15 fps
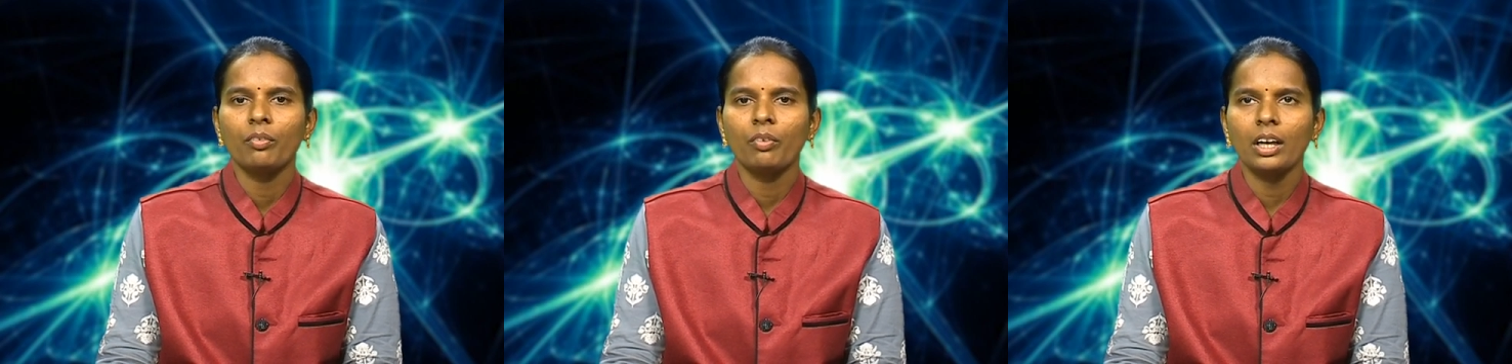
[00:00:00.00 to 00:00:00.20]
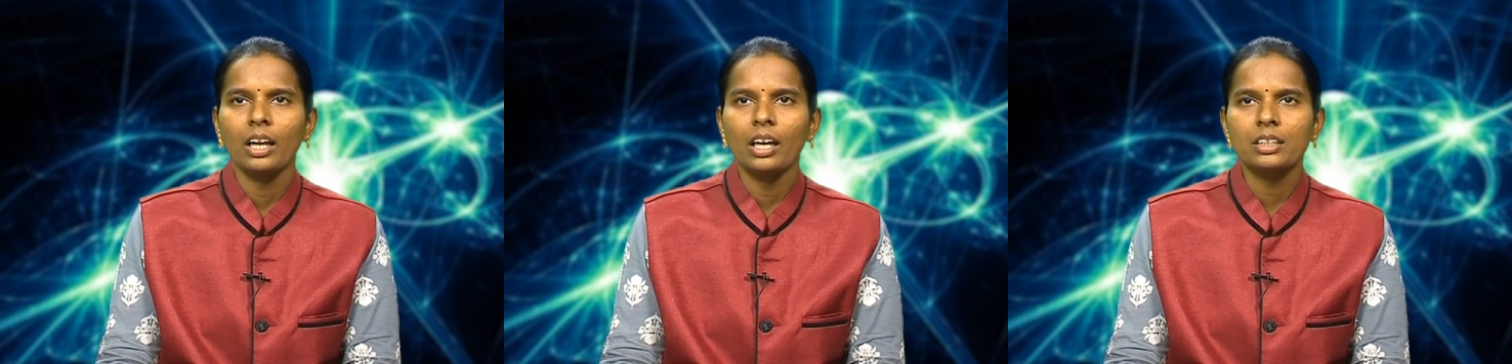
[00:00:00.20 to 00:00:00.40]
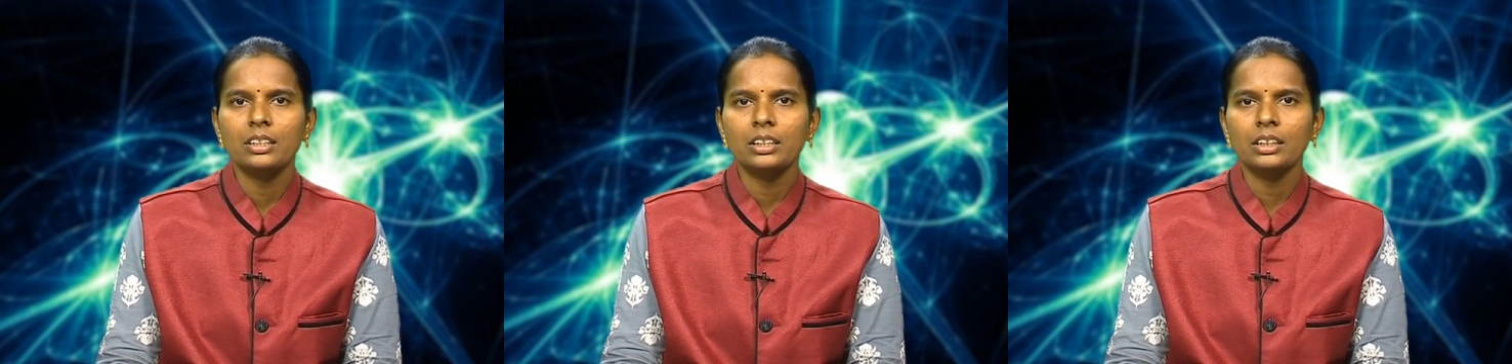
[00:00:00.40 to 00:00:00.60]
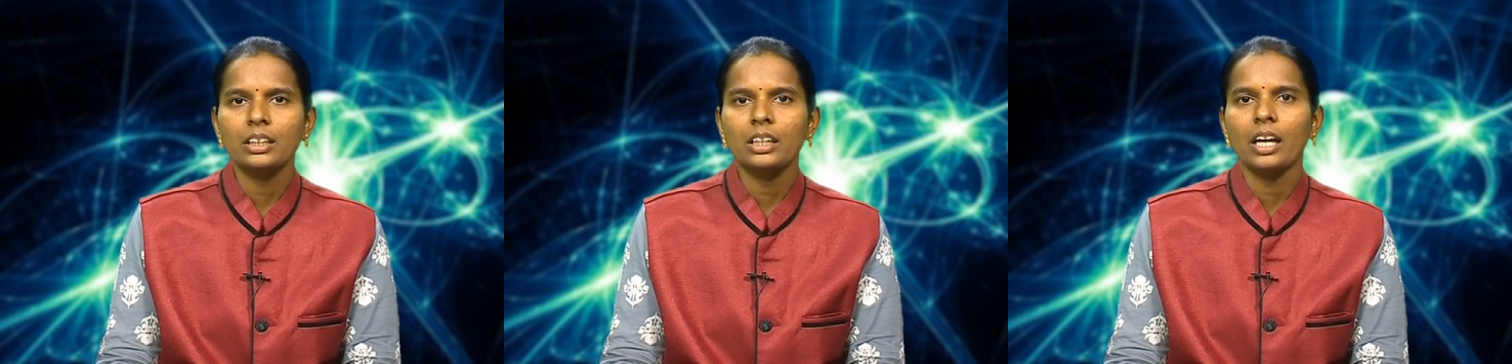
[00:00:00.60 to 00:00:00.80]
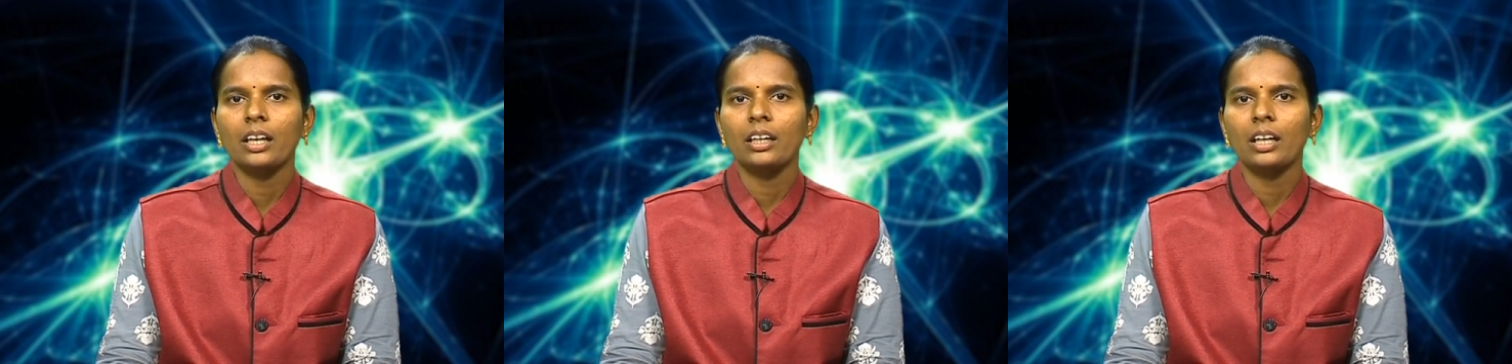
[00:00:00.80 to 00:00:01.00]
velocity
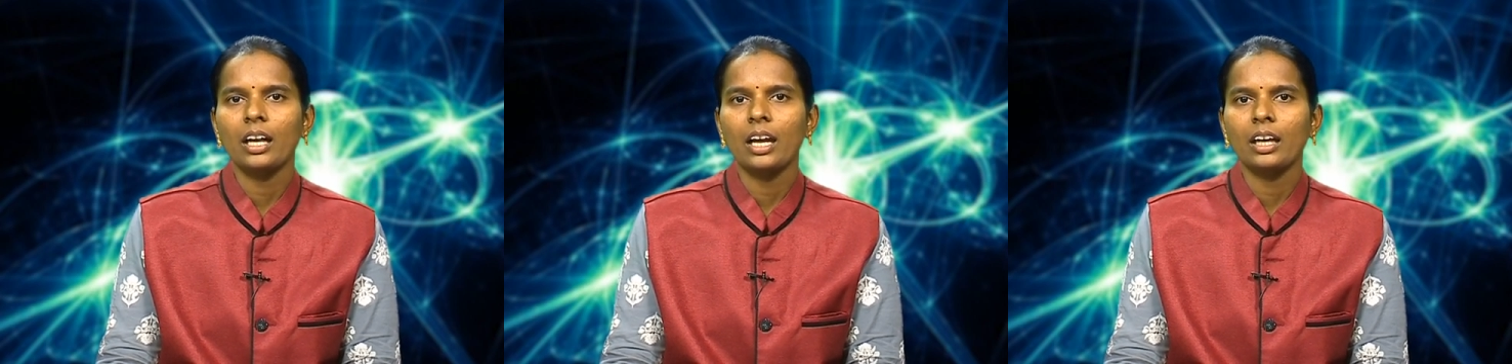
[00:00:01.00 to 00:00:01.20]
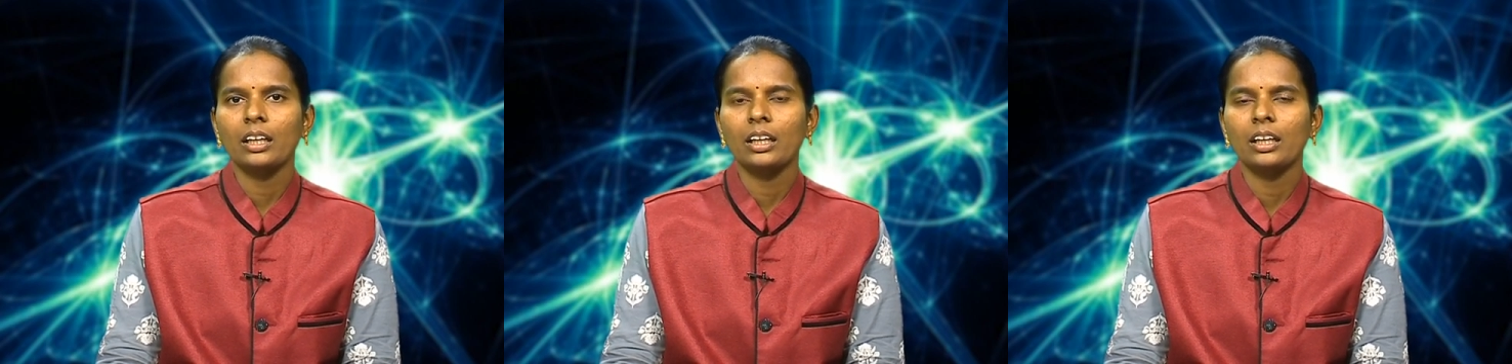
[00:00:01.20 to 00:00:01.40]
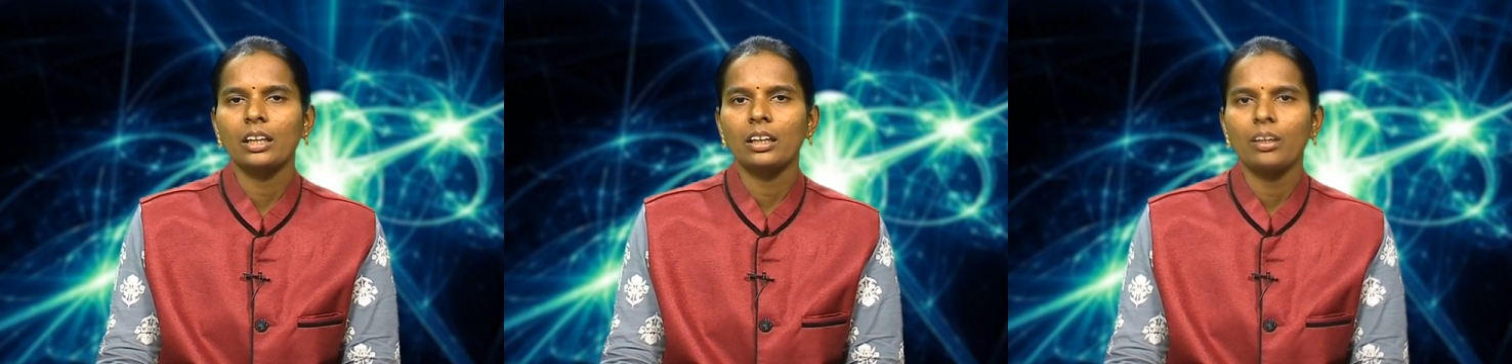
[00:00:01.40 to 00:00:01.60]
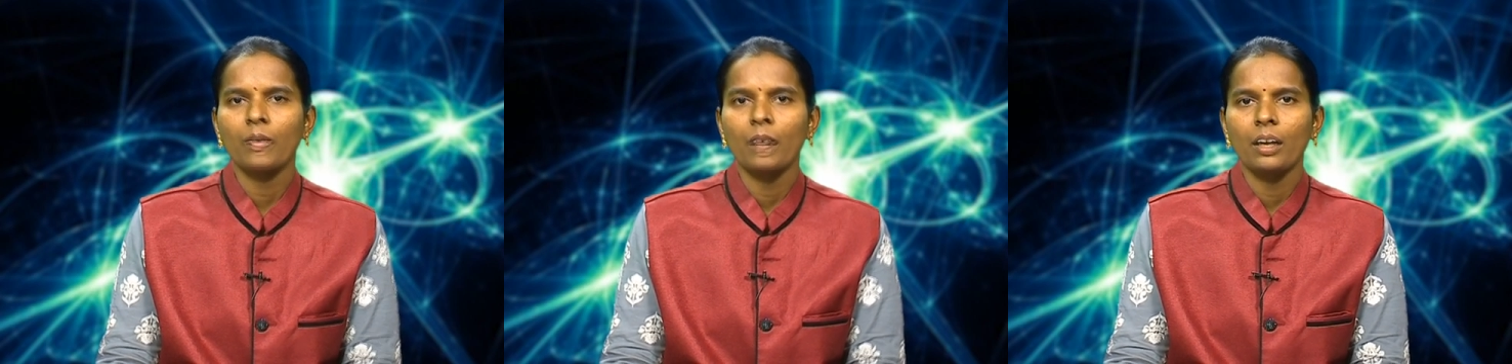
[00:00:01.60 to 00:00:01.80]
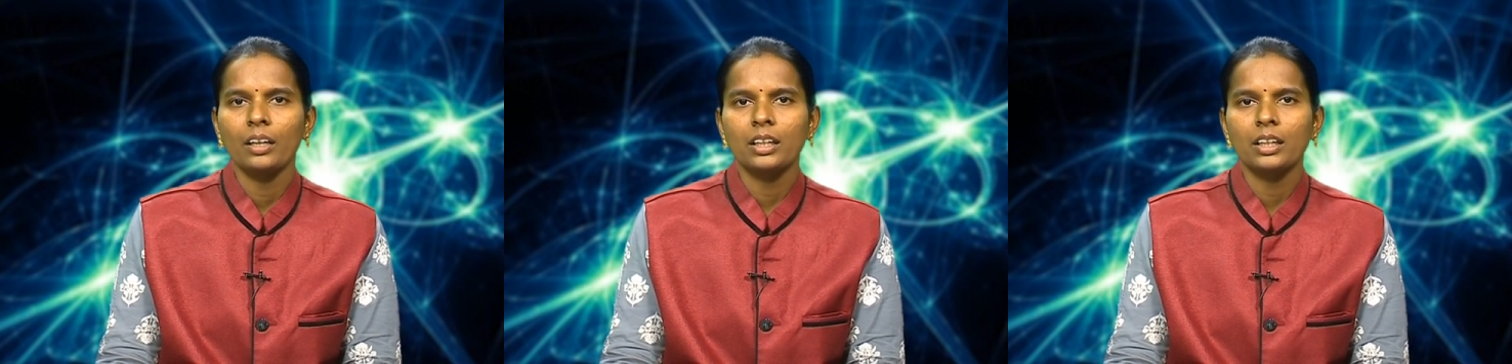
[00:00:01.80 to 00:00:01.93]
and angular